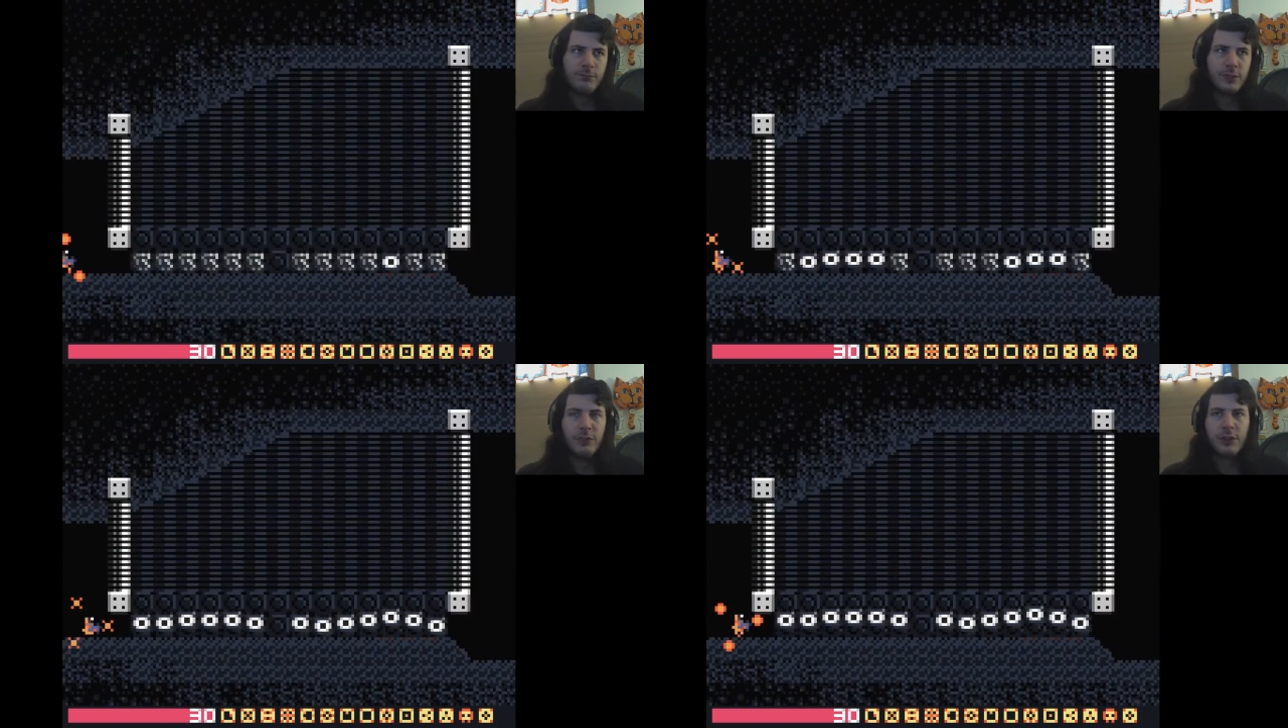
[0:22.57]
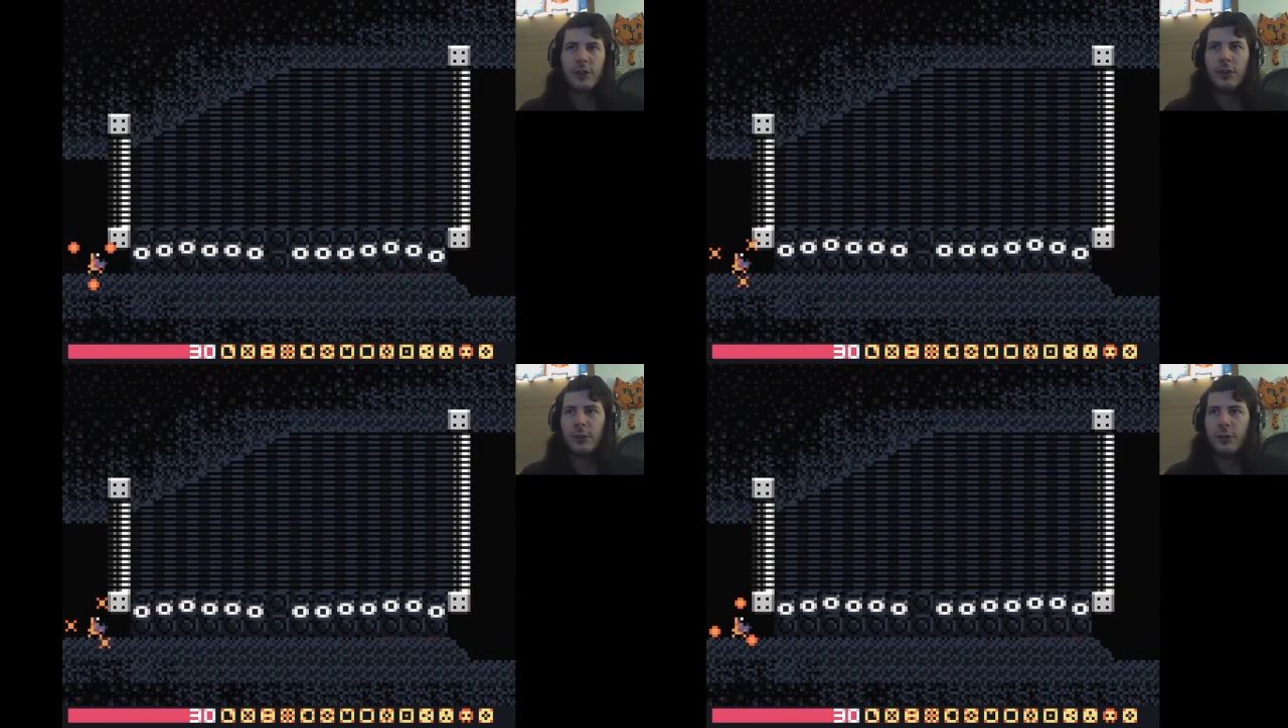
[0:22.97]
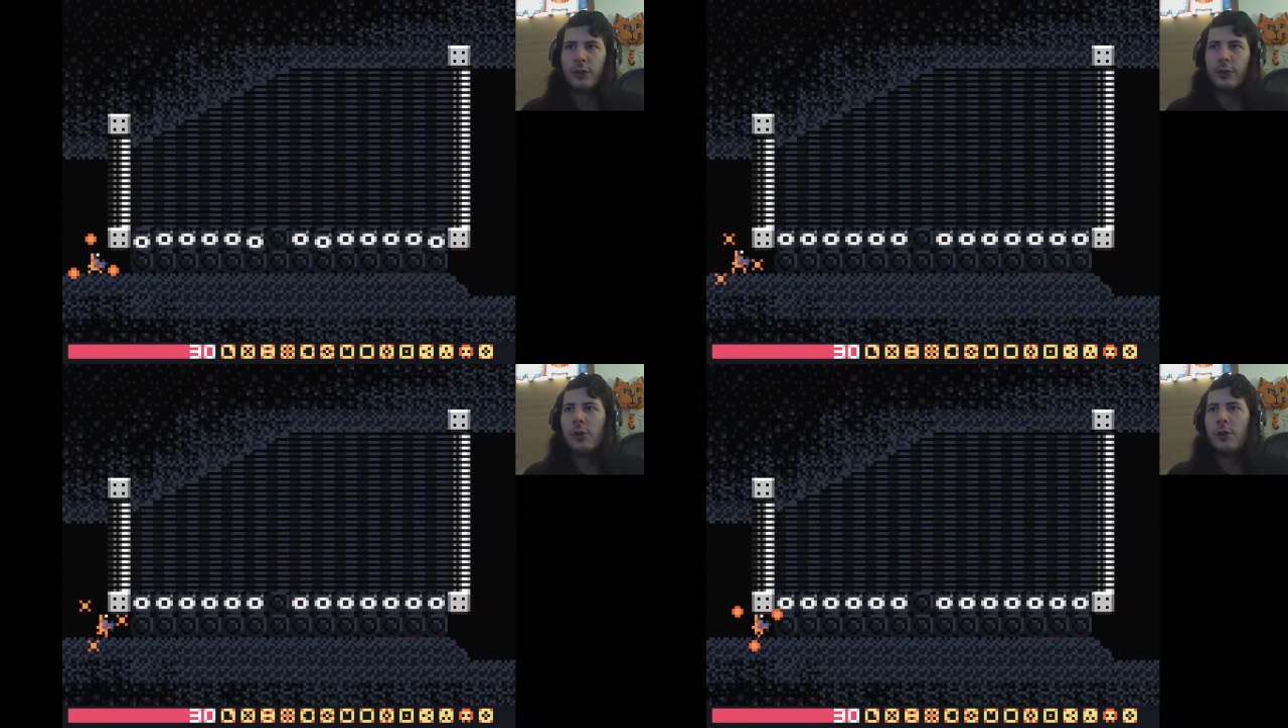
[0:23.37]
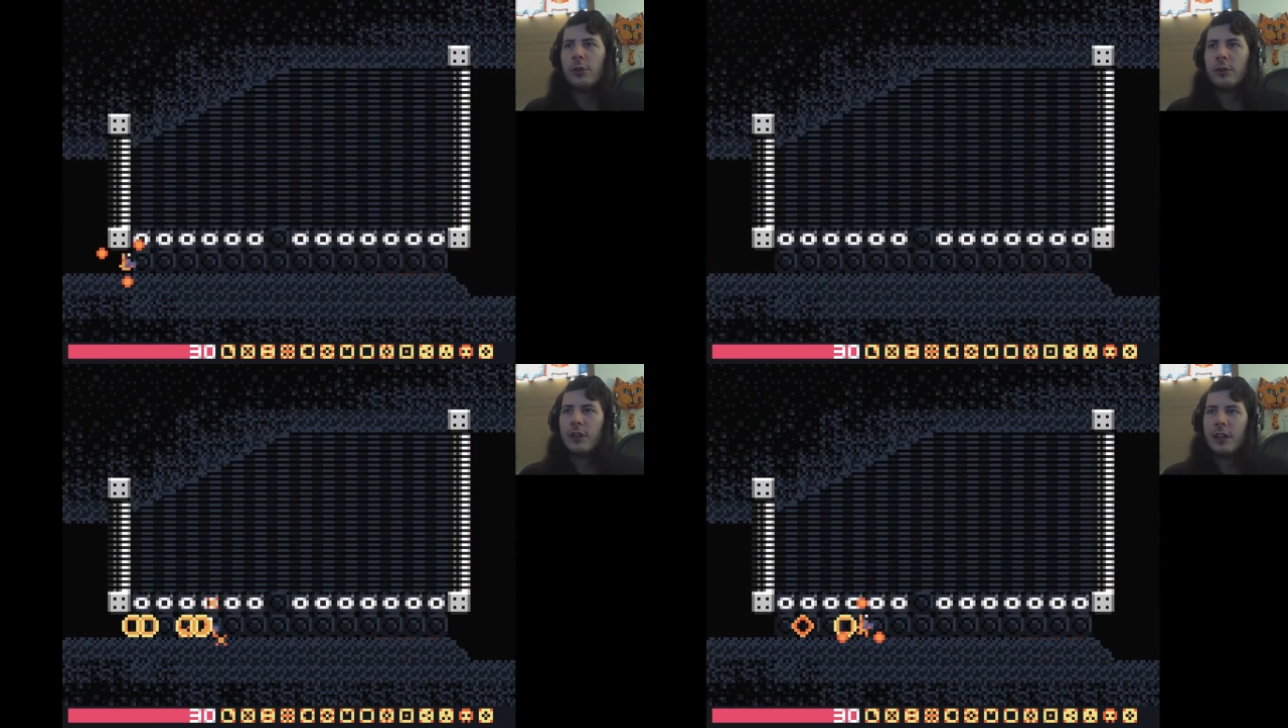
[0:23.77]
difficult to
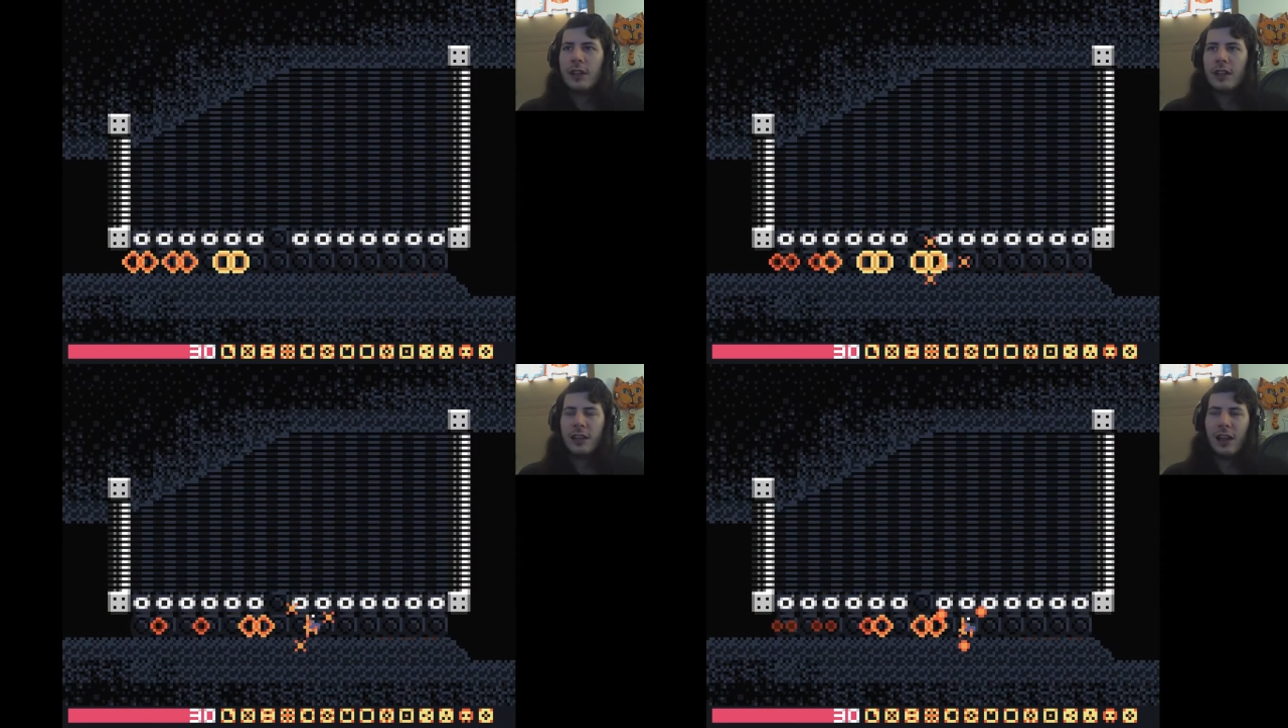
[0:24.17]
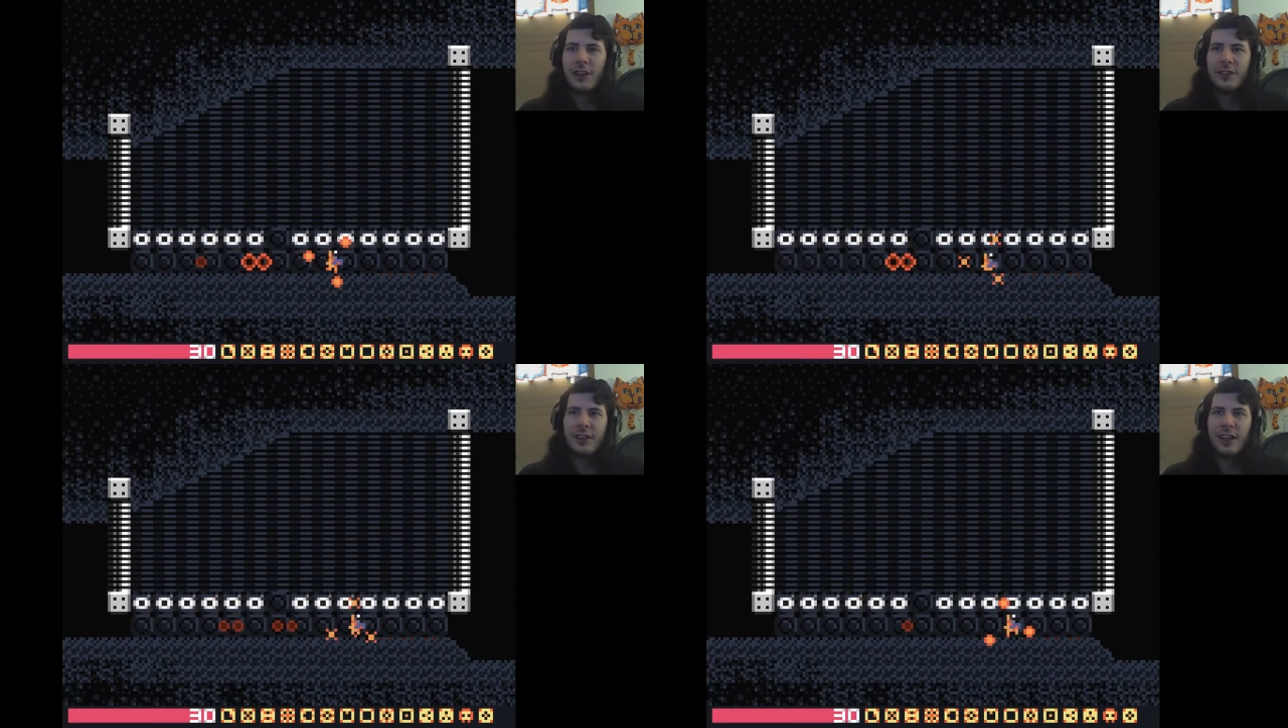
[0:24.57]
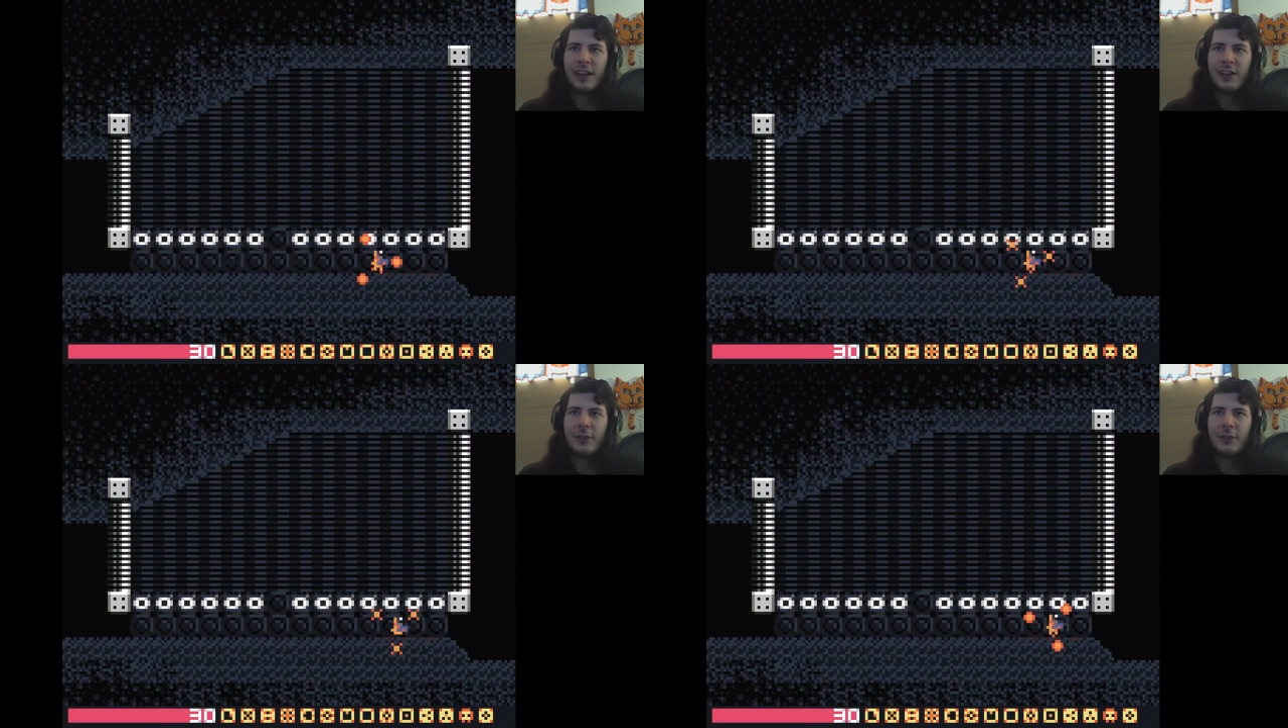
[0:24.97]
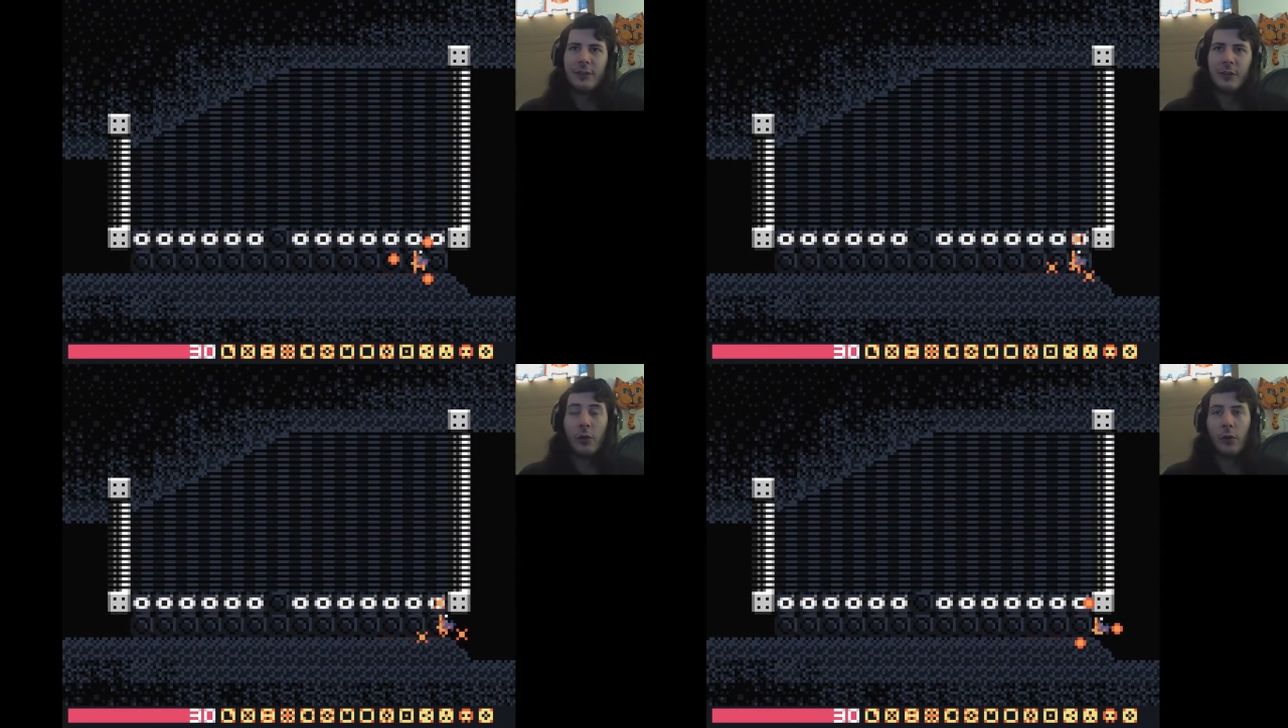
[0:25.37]
logic
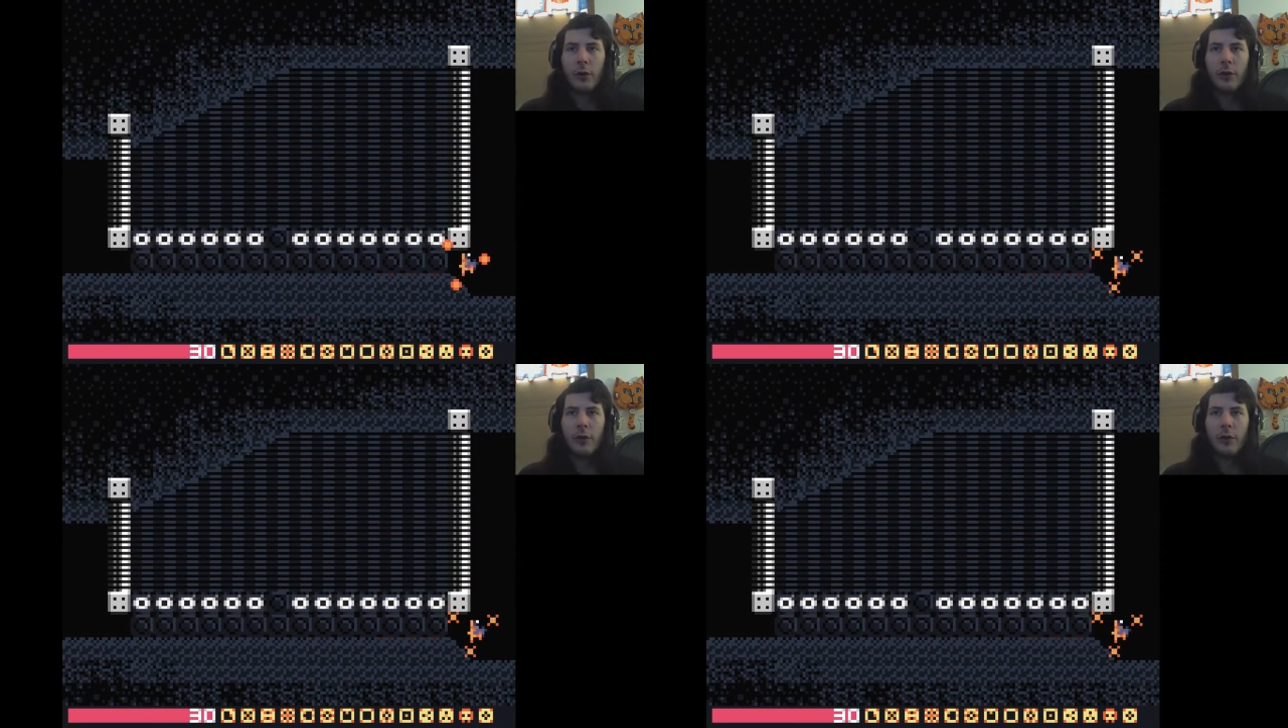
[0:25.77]
out, or